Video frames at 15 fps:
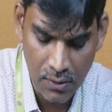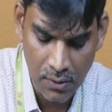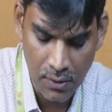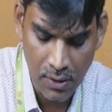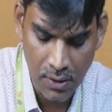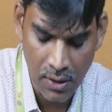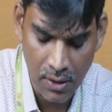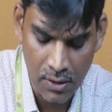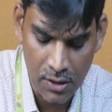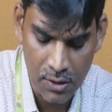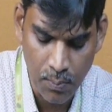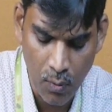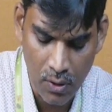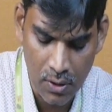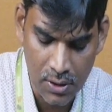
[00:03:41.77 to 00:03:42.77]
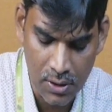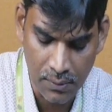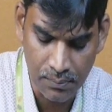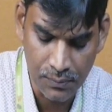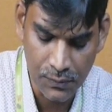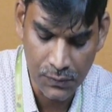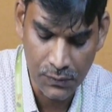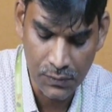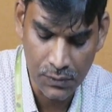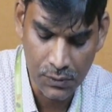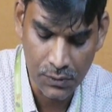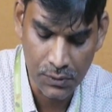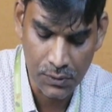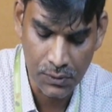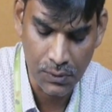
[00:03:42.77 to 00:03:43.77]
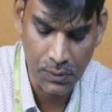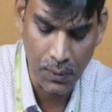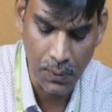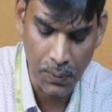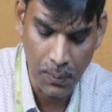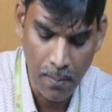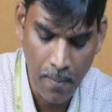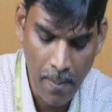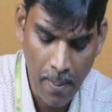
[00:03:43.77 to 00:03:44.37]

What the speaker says: here this portion. So,